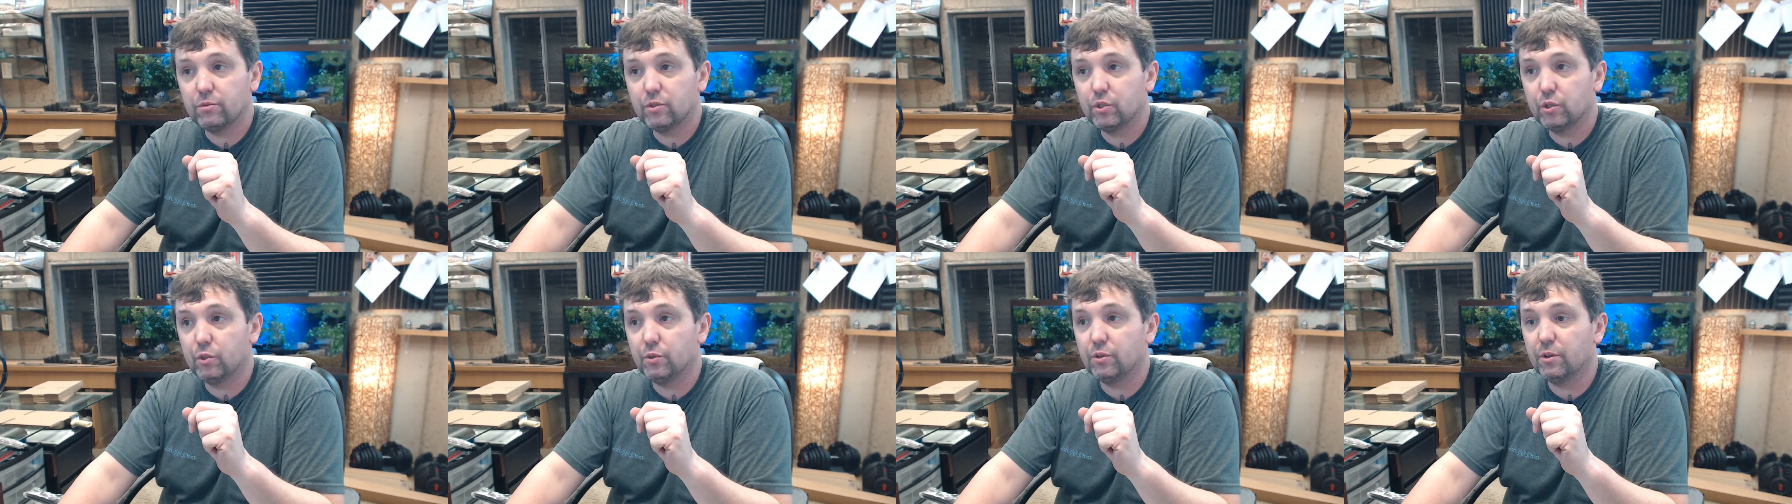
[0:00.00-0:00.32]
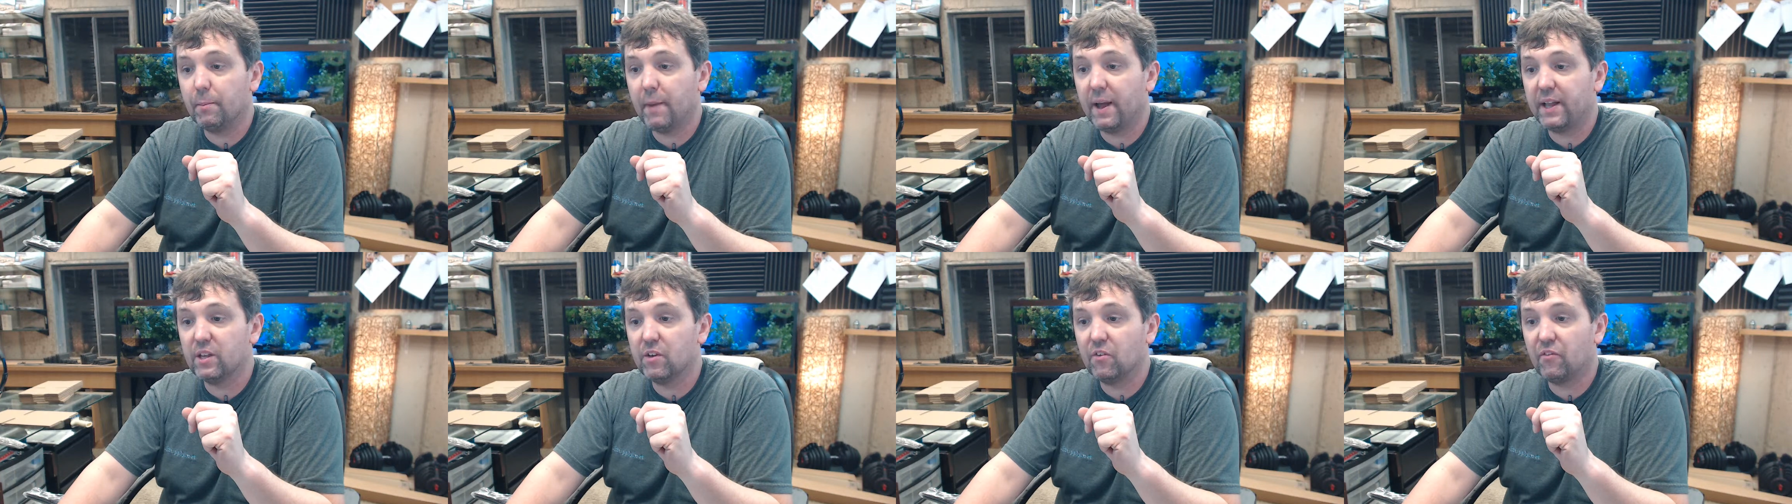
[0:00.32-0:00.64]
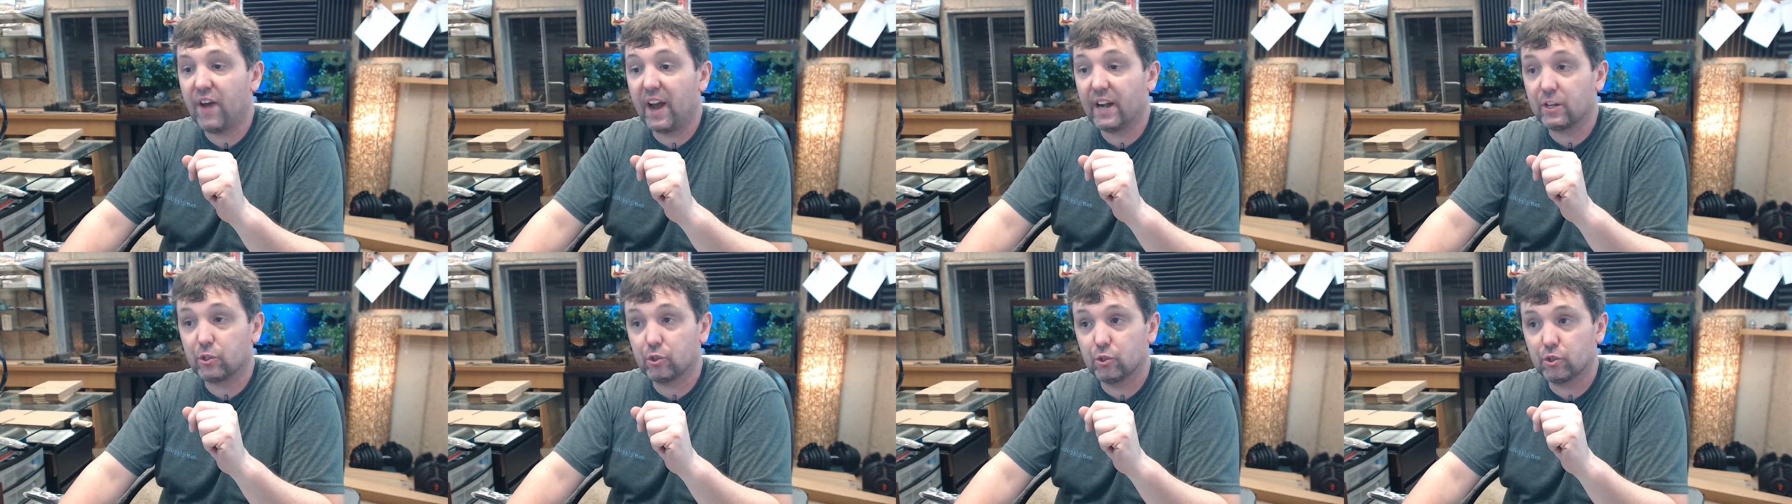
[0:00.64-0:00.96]
to the
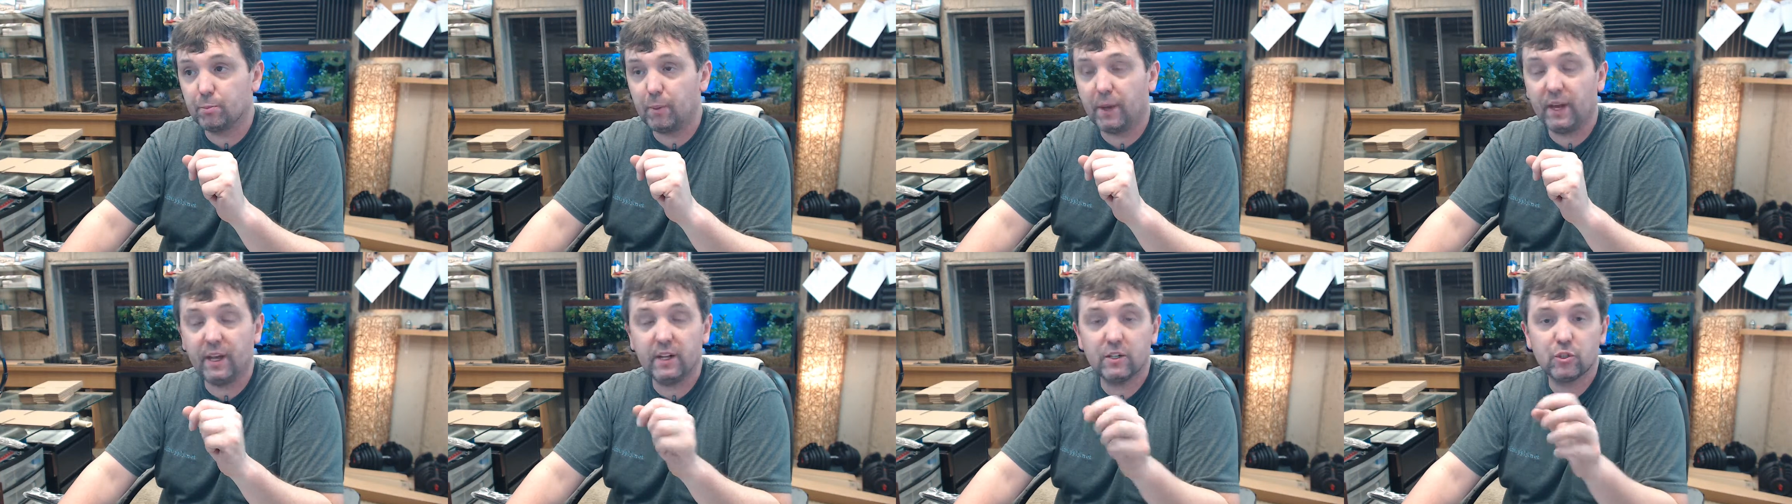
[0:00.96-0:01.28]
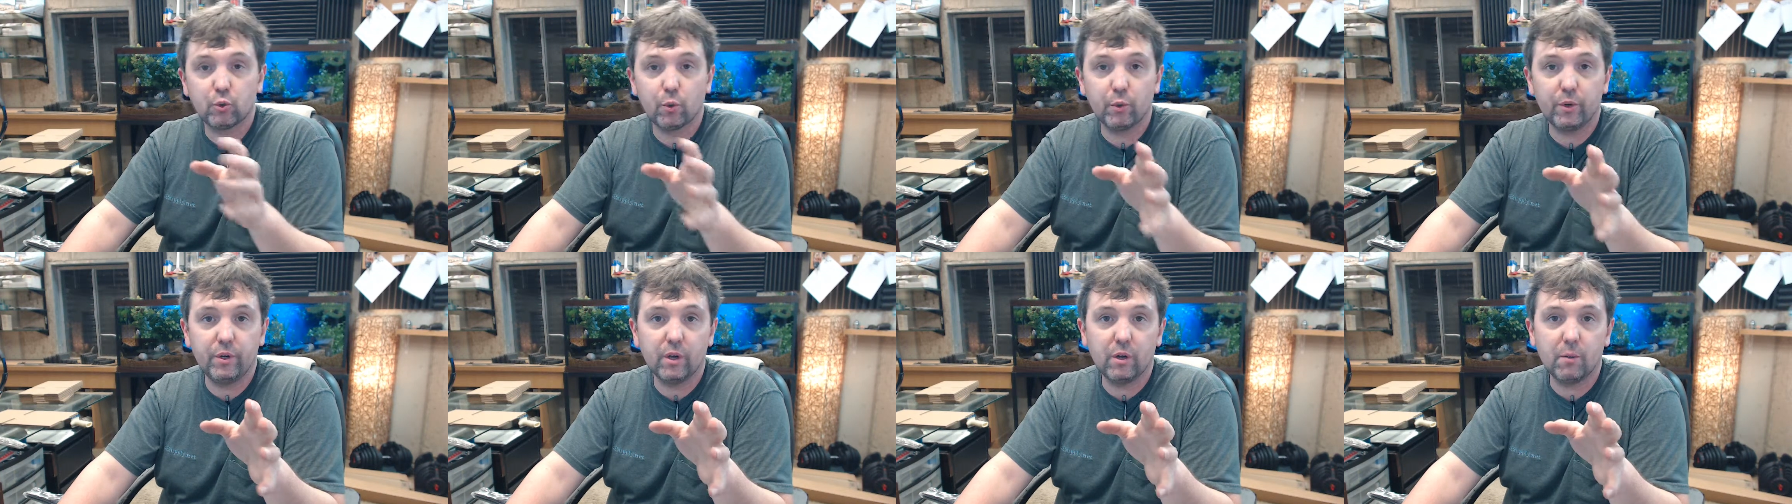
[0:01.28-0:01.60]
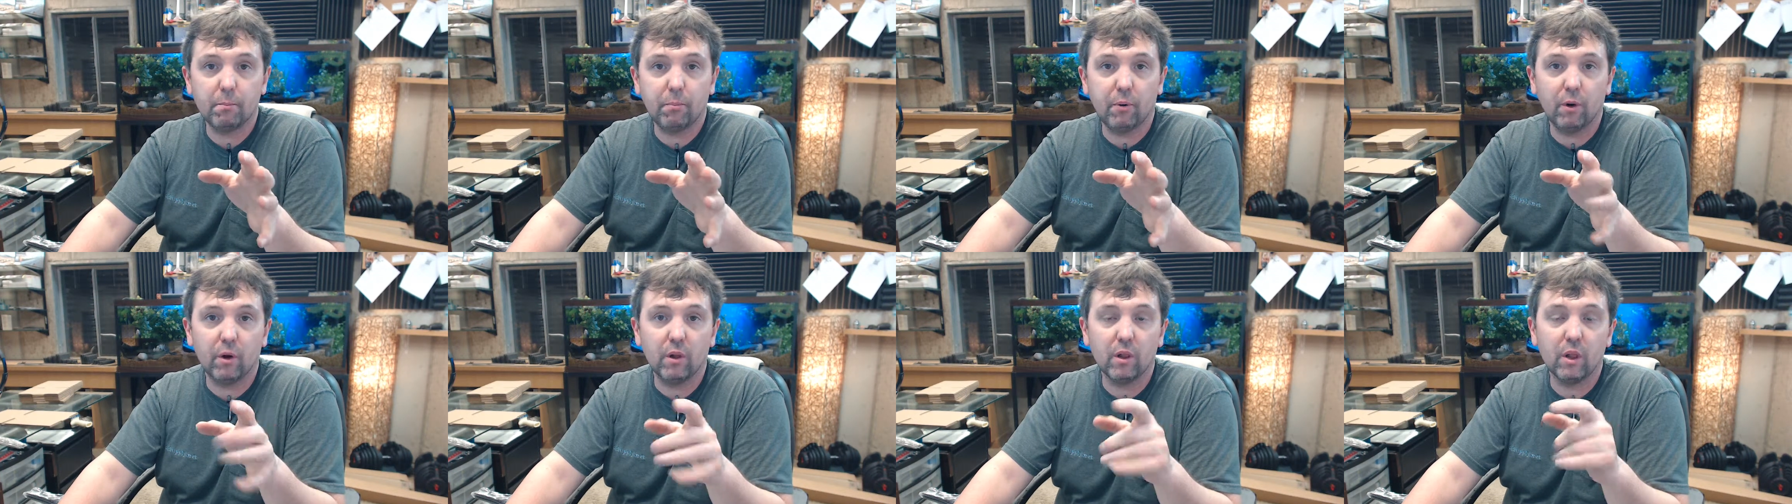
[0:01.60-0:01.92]
manufacturer's page where you can
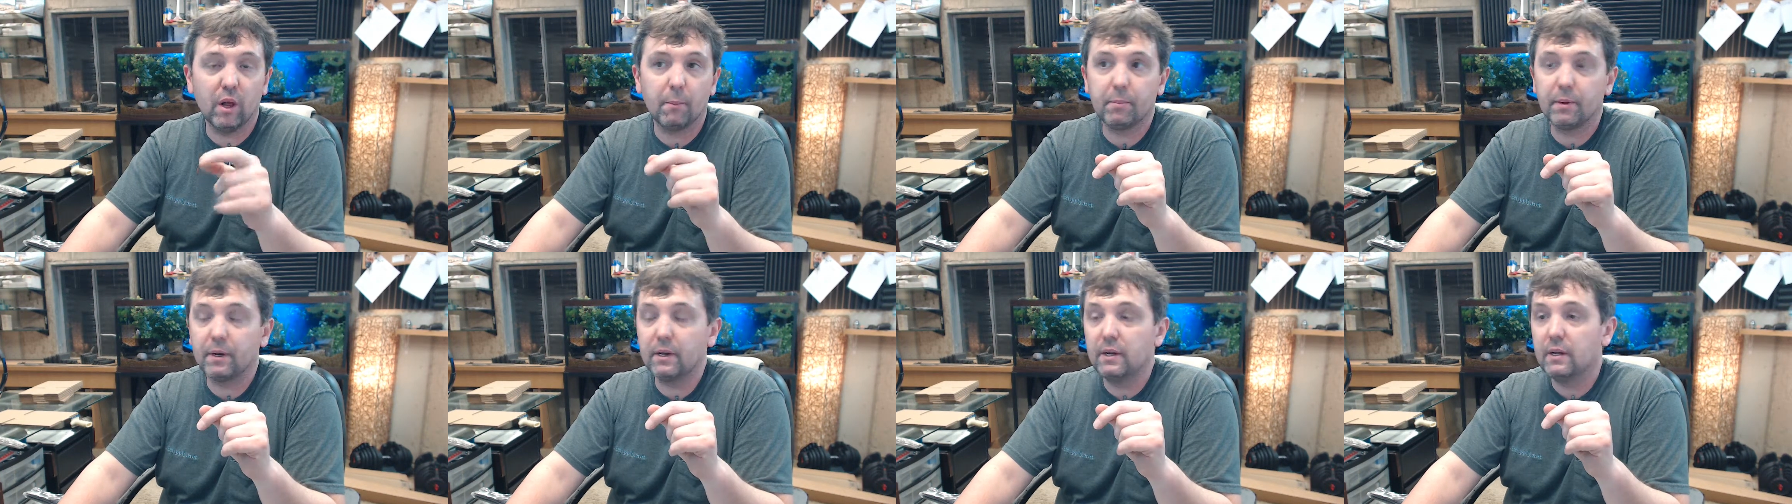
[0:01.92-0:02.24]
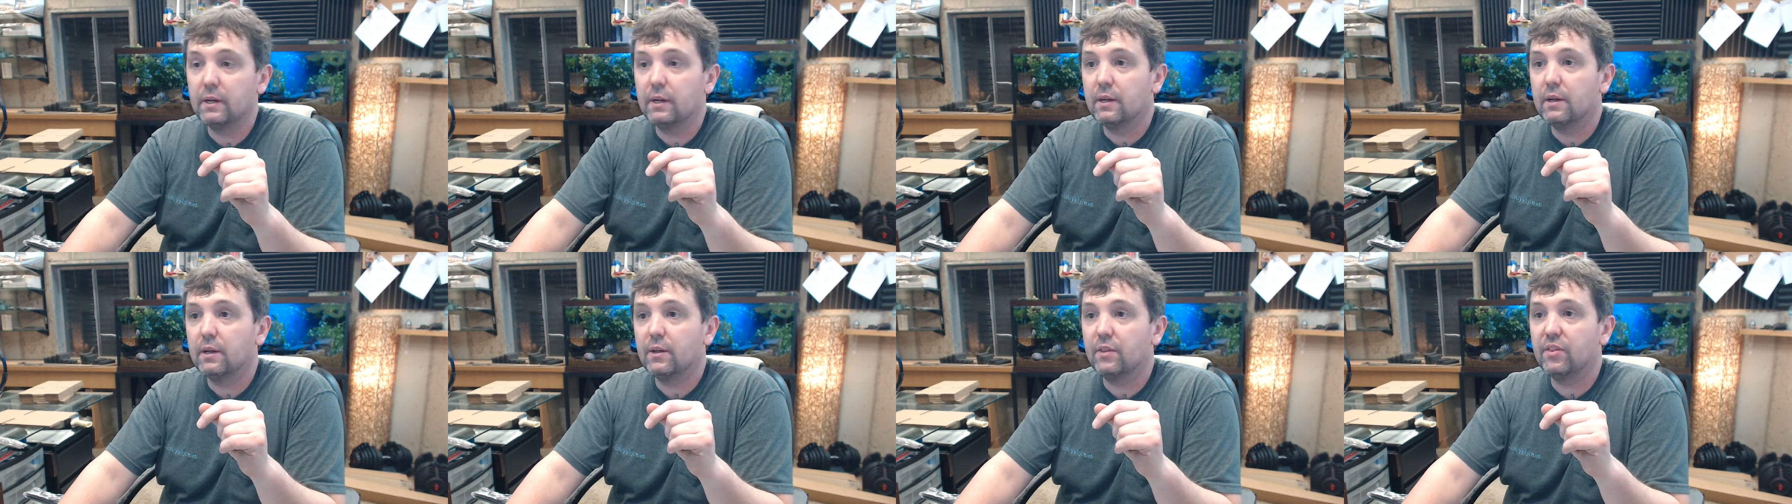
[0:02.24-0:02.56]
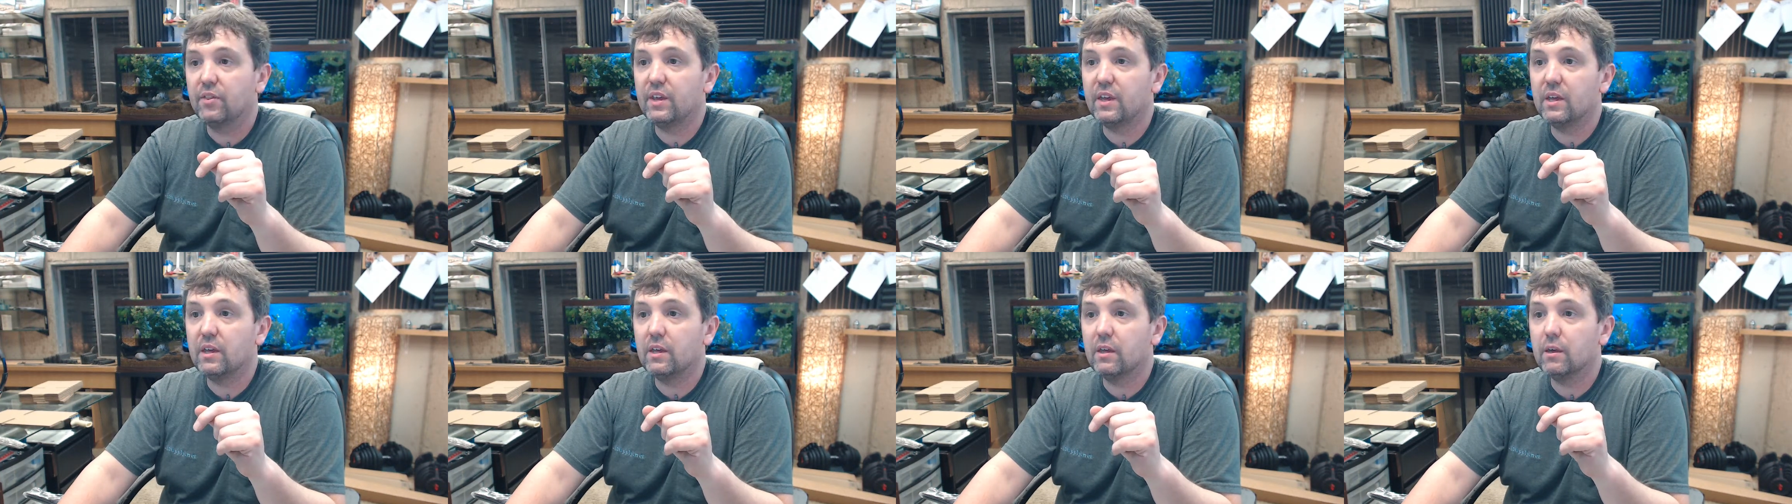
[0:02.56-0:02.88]
pull up
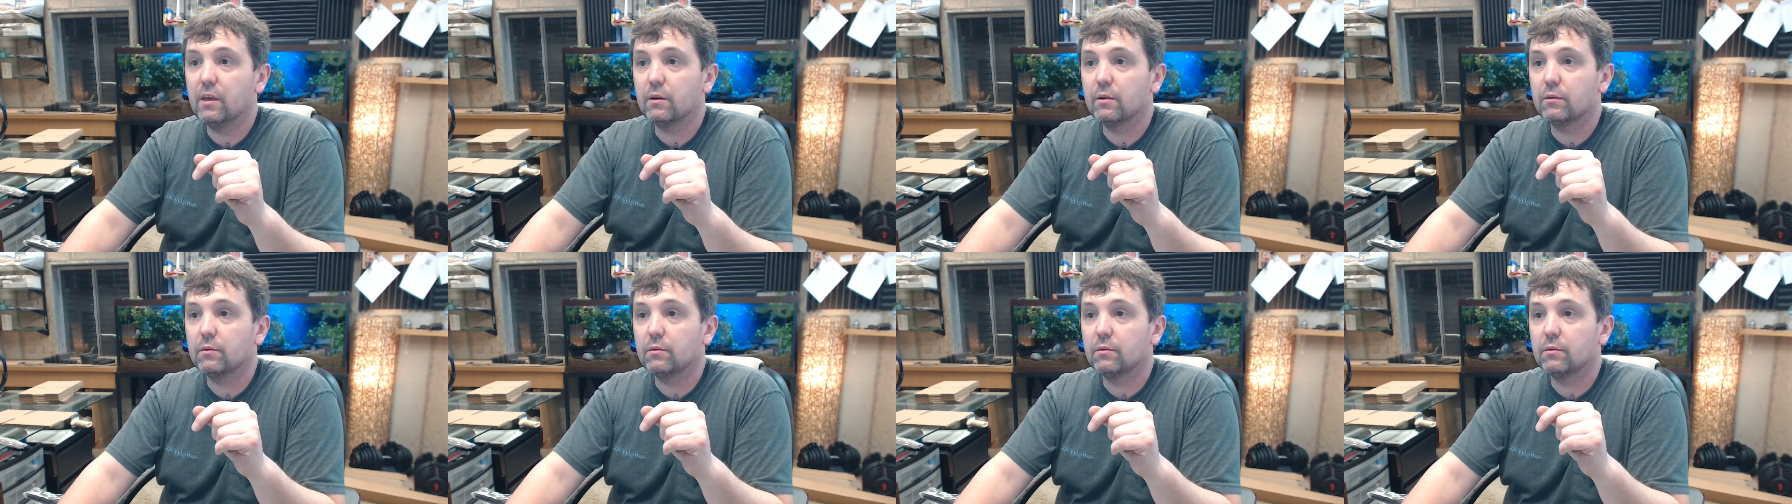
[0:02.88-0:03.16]
the